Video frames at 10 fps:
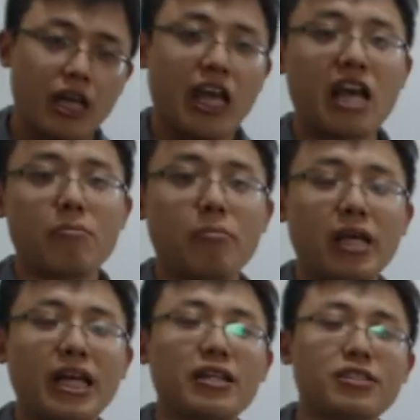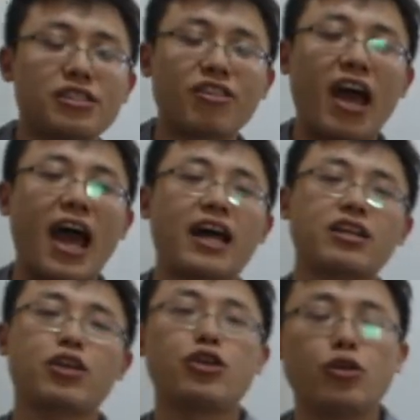it means
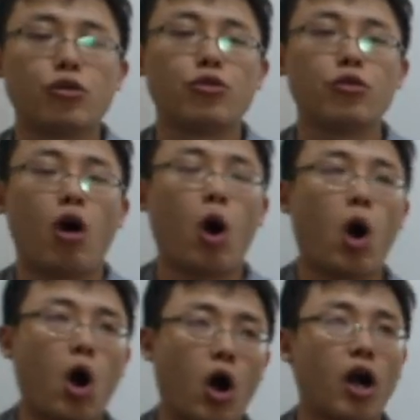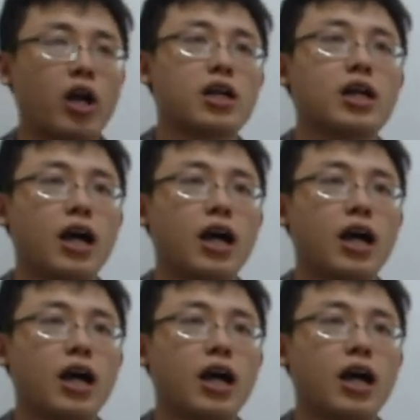that you are